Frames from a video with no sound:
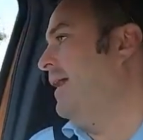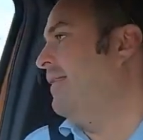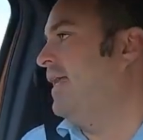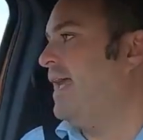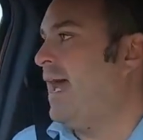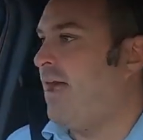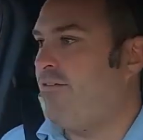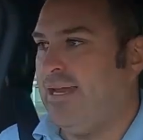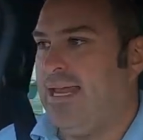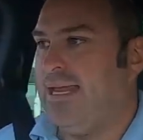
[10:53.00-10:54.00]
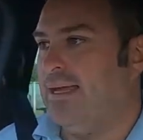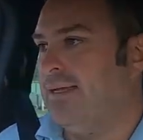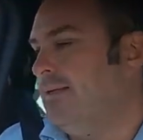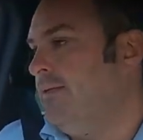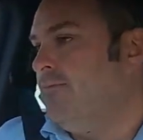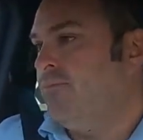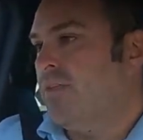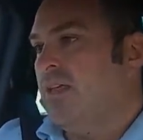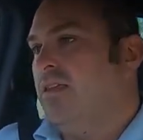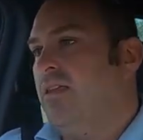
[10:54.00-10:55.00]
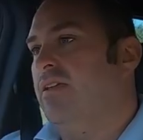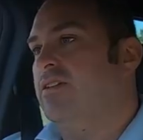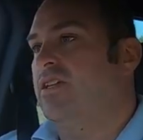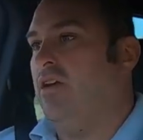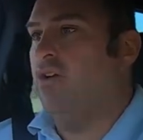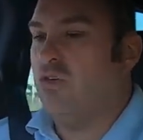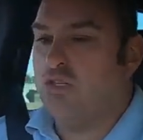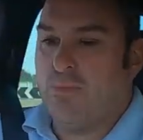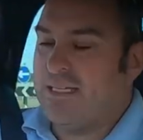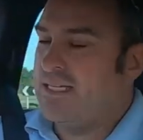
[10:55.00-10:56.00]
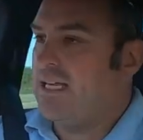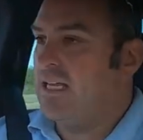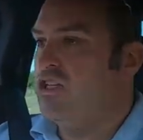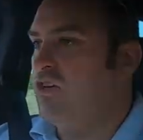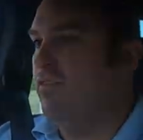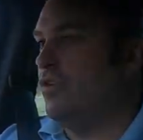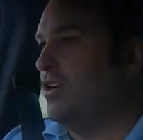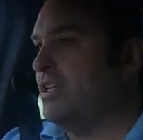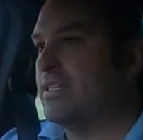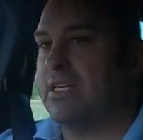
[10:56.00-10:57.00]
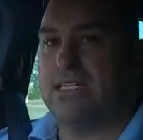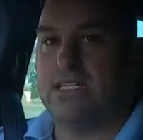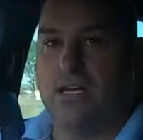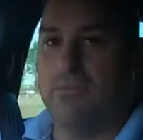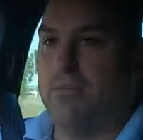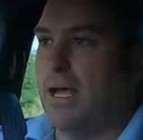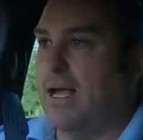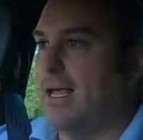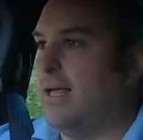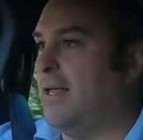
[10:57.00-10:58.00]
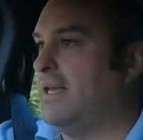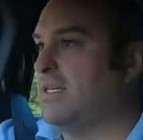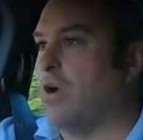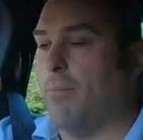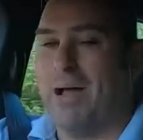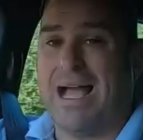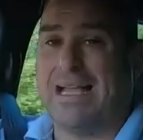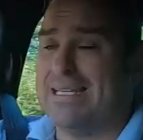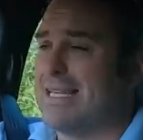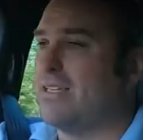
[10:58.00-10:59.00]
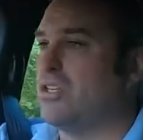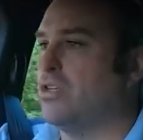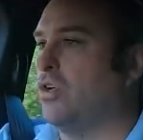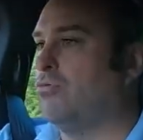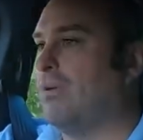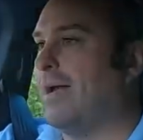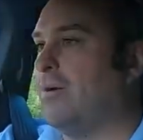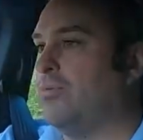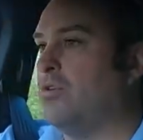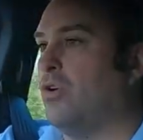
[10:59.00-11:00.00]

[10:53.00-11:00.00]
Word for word: and they are in here. There's an automatic collision avoidance system, uh, it's got parking sensors all round,